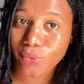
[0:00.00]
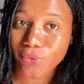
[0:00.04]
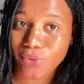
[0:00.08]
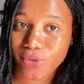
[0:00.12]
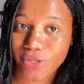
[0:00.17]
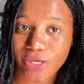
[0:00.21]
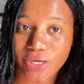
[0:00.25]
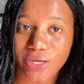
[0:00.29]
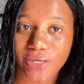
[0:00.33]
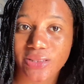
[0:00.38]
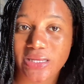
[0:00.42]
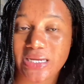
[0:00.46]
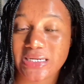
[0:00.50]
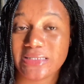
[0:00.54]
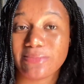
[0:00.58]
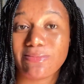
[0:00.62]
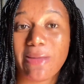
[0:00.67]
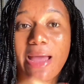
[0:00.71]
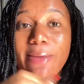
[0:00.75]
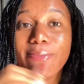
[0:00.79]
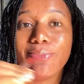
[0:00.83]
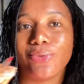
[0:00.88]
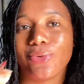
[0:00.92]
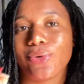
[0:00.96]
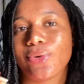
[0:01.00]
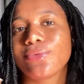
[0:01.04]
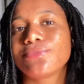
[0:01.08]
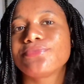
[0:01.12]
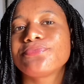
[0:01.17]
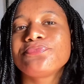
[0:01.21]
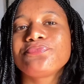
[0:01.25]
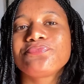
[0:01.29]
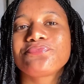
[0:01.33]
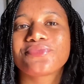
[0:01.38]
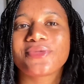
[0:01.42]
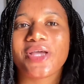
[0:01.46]
Okay, that is my book.
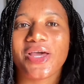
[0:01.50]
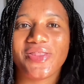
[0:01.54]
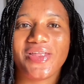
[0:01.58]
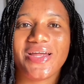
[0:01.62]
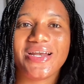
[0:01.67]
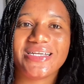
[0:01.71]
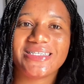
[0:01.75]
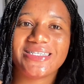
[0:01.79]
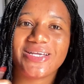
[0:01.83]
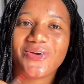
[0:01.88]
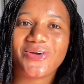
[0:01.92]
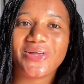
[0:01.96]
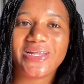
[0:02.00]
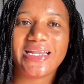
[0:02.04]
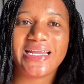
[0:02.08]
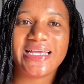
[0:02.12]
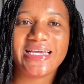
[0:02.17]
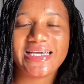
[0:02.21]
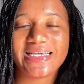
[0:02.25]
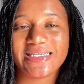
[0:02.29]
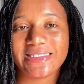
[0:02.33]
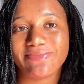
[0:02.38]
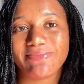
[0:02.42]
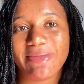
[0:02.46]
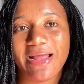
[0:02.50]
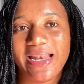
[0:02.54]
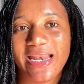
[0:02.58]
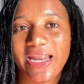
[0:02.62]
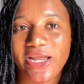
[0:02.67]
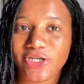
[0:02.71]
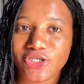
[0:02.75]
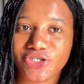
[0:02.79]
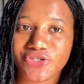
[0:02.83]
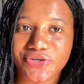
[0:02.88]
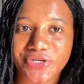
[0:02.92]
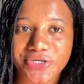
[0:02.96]
Then the second link is my
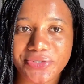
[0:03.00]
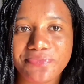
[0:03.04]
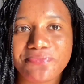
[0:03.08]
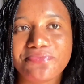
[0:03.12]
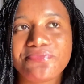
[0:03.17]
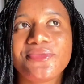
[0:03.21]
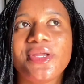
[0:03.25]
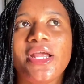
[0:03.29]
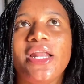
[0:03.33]
link tree.